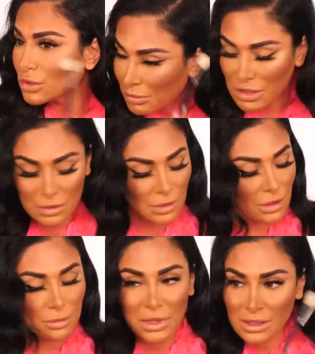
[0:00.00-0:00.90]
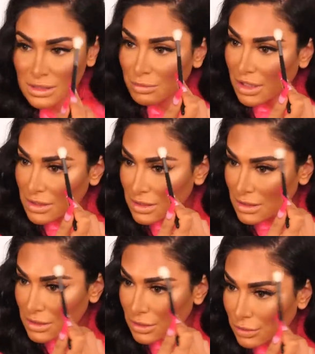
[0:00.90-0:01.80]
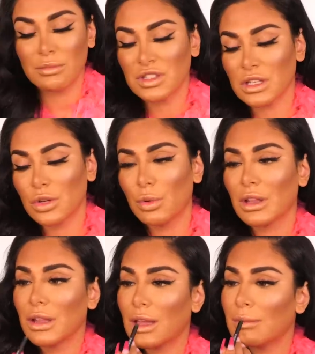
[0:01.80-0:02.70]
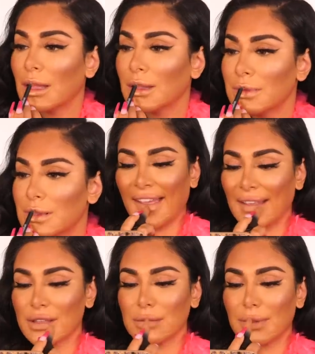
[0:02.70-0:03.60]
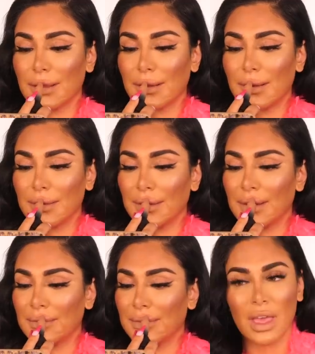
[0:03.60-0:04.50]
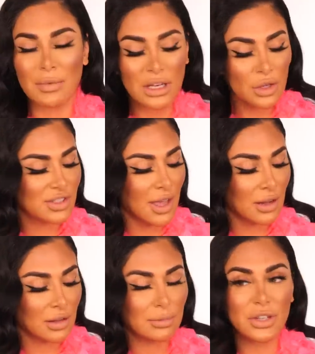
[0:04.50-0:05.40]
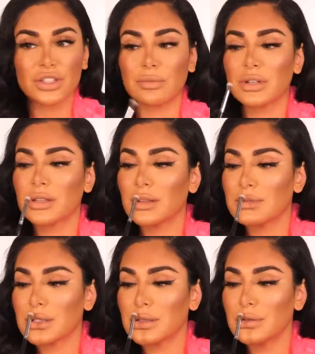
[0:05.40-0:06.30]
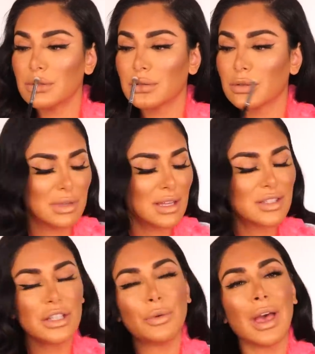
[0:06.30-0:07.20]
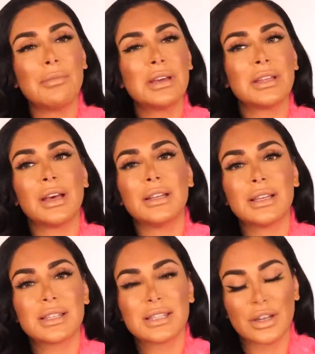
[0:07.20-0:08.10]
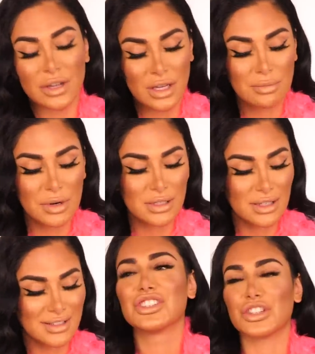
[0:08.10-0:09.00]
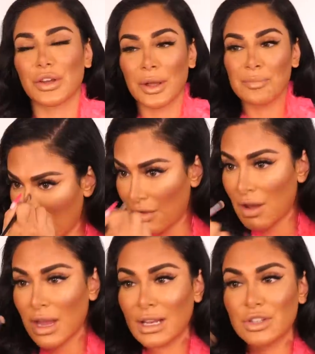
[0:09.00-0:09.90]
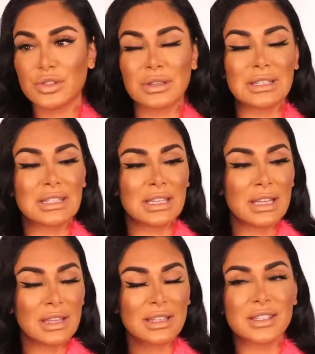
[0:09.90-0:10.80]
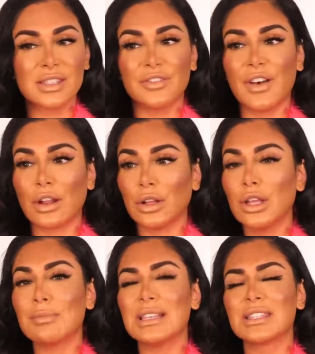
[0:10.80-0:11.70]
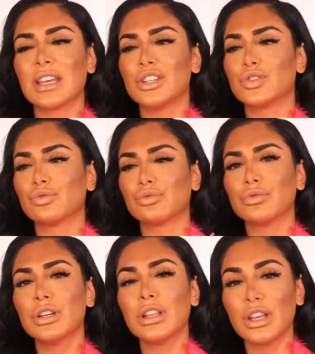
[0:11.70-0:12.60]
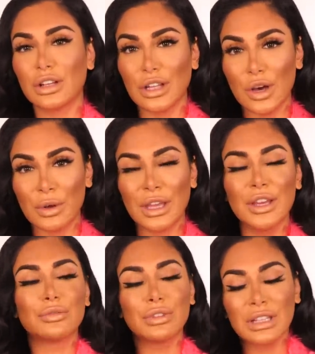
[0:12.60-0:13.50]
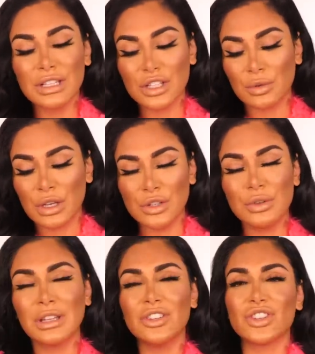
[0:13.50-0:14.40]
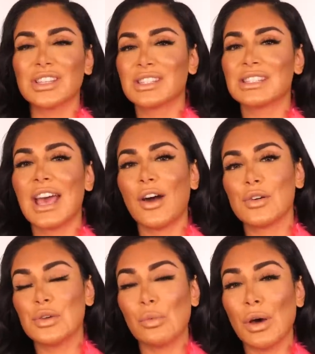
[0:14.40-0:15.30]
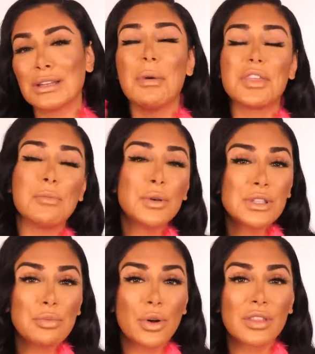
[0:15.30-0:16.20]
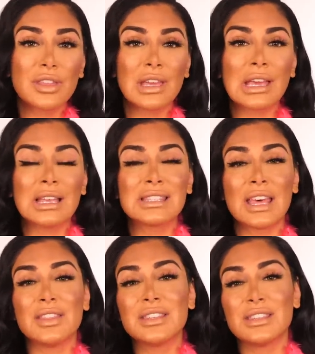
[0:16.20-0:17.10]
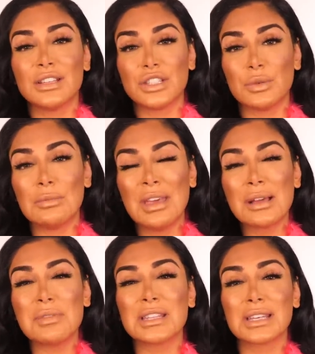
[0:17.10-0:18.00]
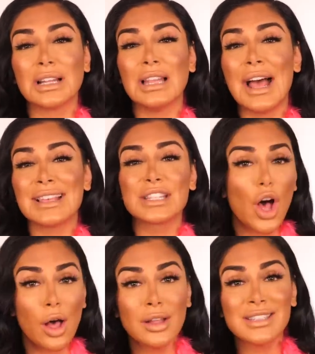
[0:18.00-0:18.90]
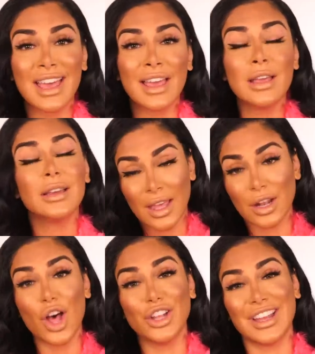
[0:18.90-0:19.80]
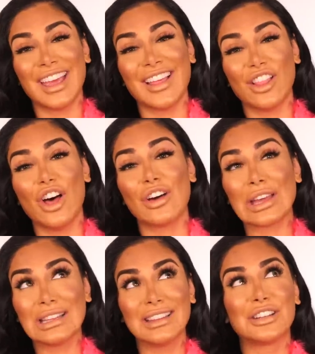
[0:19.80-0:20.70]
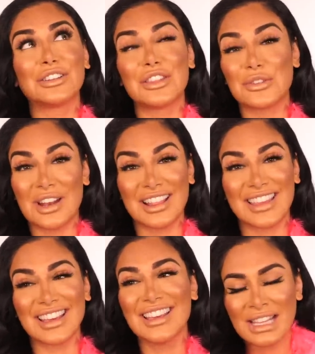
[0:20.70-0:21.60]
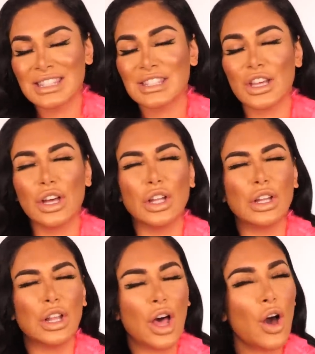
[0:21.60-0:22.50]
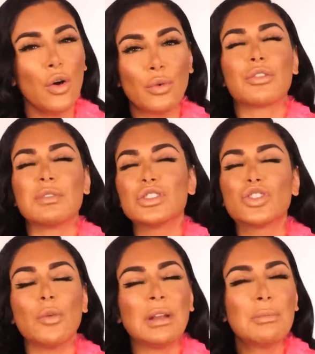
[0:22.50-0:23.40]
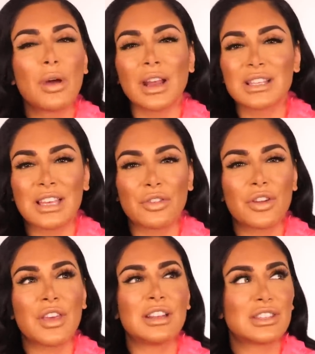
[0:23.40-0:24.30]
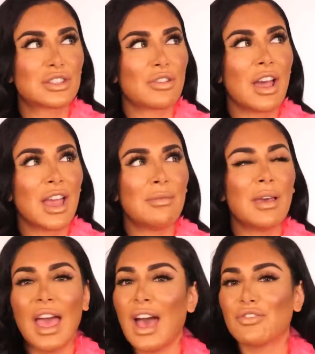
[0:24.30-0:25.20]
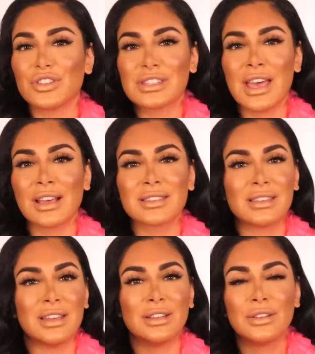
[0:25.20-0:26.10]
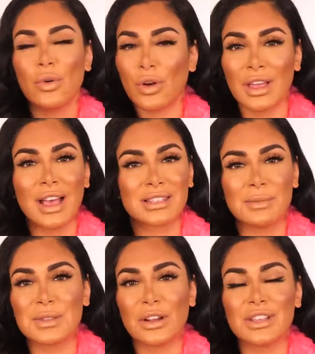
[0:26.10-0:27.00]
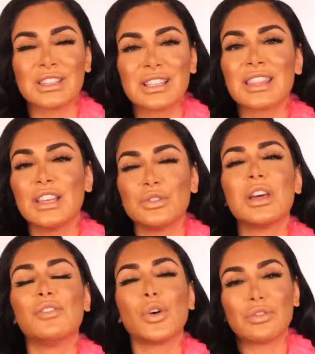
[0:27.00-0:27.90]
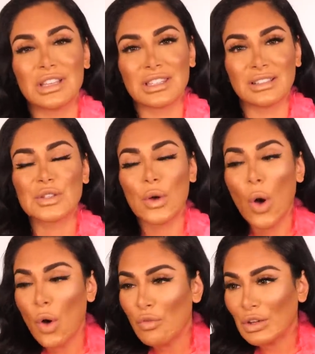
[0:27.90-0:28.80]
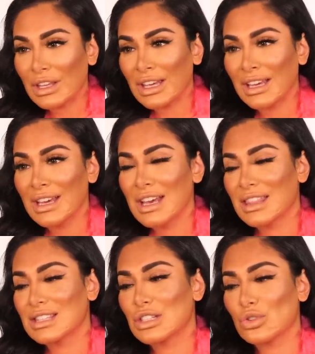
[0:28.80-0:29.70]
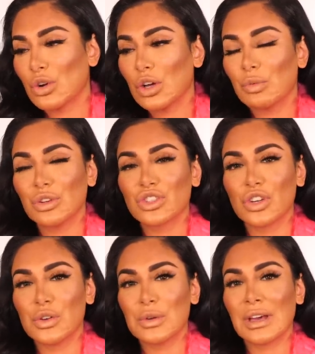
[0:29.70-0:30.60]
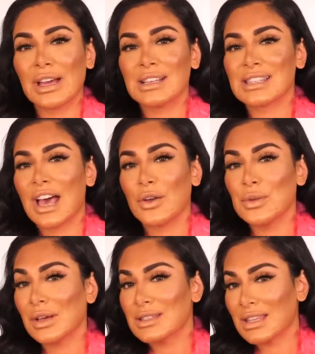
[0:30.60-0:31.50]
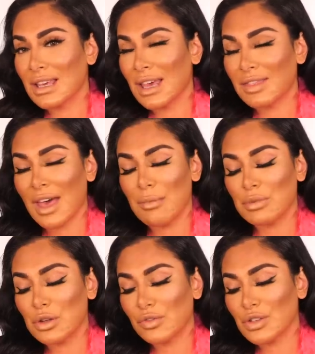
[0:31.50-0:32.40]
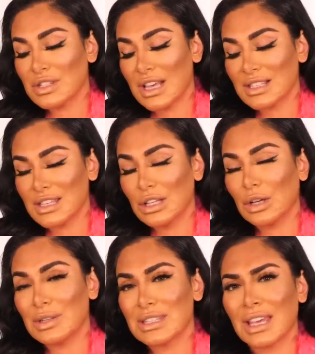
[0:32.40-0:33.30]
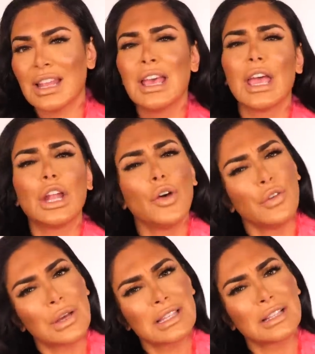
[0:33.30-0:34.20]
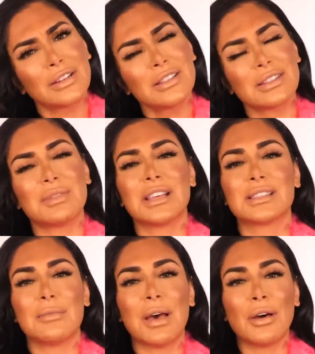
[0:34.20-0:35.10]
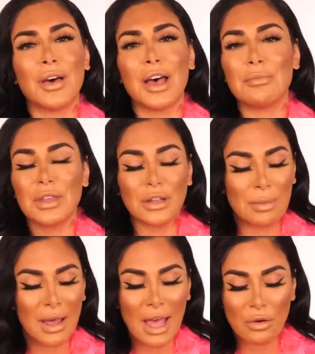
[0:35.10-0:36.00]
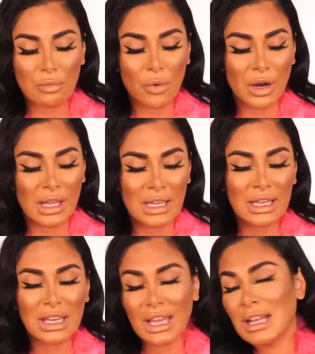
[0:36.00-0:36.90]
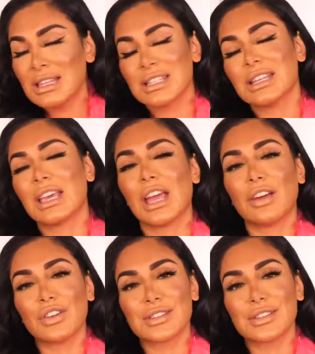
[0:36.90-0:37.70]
I'm going to do a little bit in some places. I'm just gonna quickly line my lips and just applying it on the lip. I'm gonna just add a little bit of shimmer to the lips too, because you know what, I'm an unnecessary person. Just joking. All right, and as you can see, this is the final look. My skin is really glowy, really dewy. You can adjust this how you want. But the most important thing is that this is a dewy makeup that's gonna last all day and all night long and literally through anything. It's glow. There've been so many products out there that describe after sex and orgasms and all these things, and they do that for a reason. So hopefully this tutorial will show you guys how you guys can get that beautiful, sexy, glowy skin. And hopefully you guys learn some things about, um, you know, about how important it is to take care of